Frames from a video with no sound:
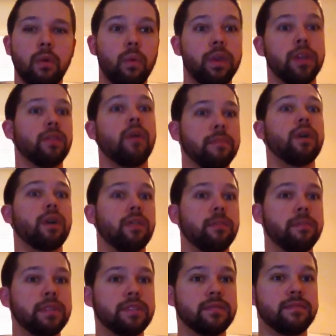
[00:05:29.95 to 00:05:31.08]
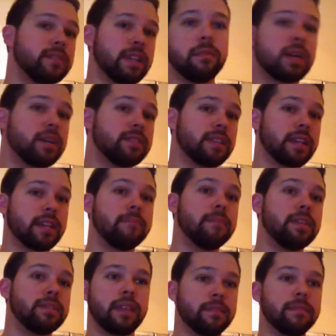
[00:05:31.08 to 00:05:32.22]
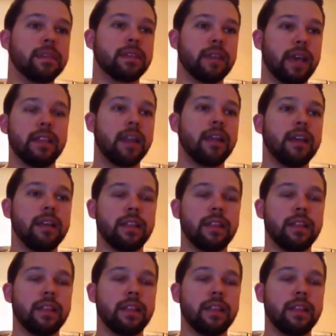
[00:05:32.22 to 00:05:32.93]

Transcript: when going on the mission field, because that can be something that